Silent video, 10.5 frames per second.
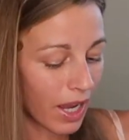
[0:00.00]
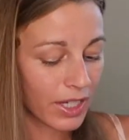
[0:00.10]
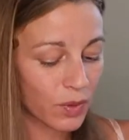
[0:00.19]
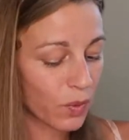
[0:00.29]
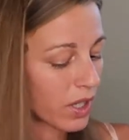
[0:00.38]
I
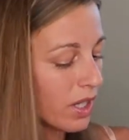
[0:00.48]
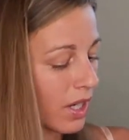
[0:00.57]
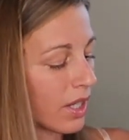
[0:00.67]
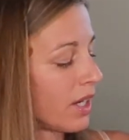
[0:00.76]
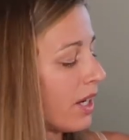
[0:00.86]
just wanted
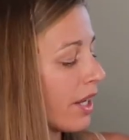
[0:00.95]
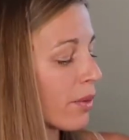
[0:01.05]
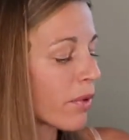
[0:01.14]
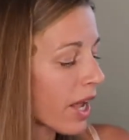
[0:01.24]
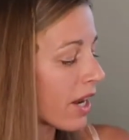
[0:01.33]
to get
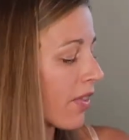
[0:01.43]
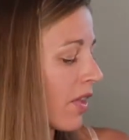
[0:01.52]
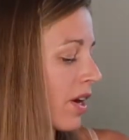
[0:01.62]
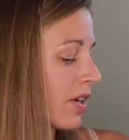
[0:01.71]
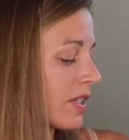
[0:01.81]
him right in
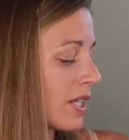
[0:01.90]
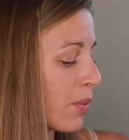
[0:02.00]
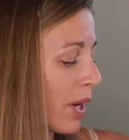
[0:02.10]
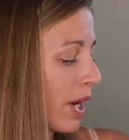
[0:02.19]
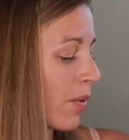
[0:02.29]
there, see
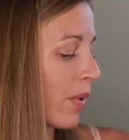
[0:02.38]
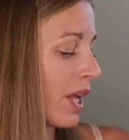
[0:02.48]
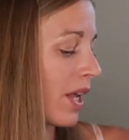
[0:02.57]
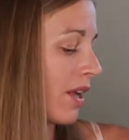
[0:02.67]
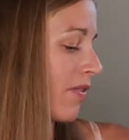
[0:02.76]
where he
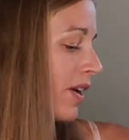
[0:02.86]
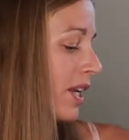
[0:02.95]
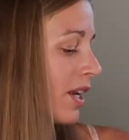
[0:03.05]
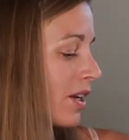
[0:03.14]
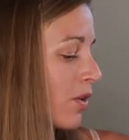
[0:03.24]
went. If I
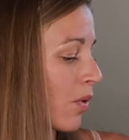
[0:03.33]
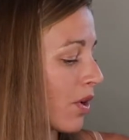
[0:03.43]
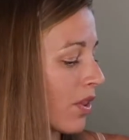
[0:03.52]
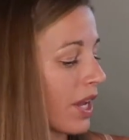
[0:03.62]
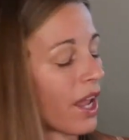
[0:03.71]
needed to
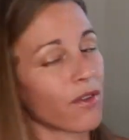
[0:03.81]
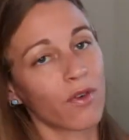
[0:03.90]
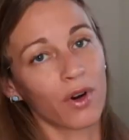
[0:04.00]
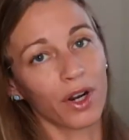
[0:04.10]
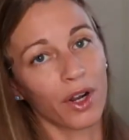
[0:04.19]
order the
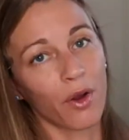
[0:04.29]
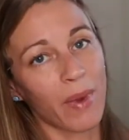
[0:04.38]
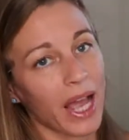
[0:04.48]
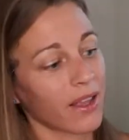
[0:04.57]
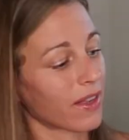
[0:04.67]
K4 and go
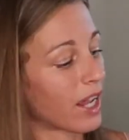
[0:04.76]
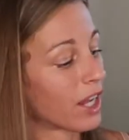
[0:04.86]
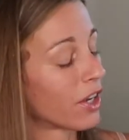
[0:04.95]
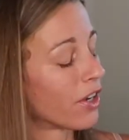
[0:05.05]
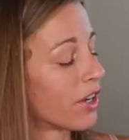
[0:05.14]
back, then I
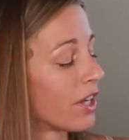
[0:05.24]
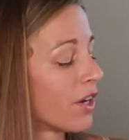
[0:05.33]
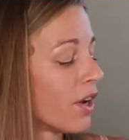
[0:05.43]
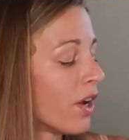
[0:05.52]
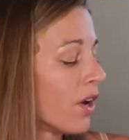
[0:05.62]

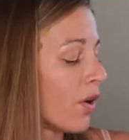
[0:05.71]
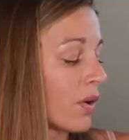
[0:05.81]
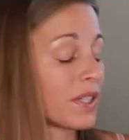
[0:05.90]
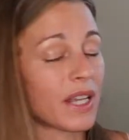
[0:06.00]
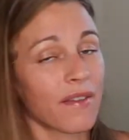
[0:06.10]
could,
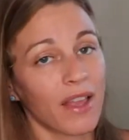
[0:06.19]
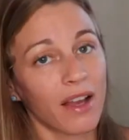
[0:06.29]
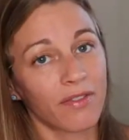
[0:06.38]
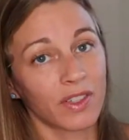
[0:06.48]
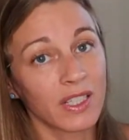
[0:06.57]
or save
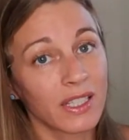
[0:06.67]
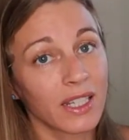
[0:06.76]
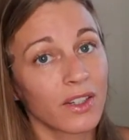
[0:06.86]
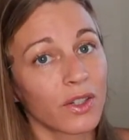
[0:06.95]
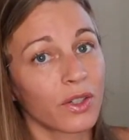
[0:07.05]
that for
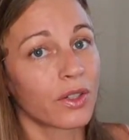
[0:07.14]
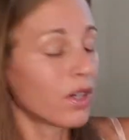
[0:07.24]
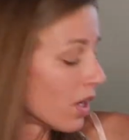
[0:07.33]
Sindel.